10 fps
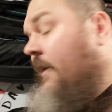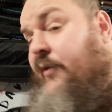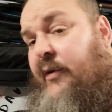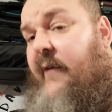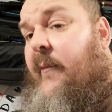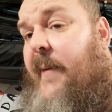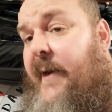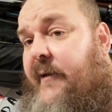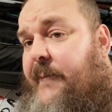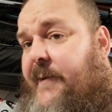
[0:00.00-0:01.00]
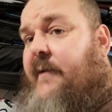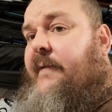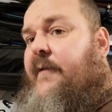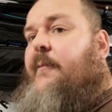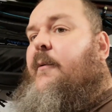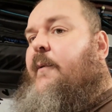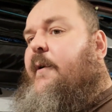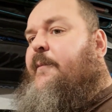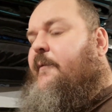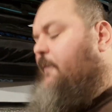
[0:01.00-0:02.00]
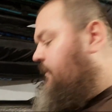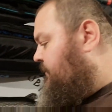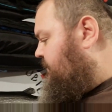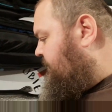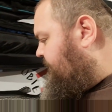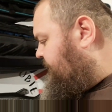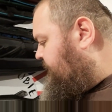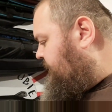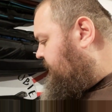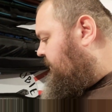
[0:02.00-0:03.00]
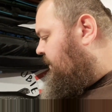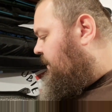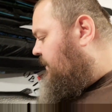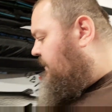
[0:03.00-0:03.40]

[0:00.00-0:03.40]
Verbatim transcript: I do have a backup pair of thermal waterproof boots. They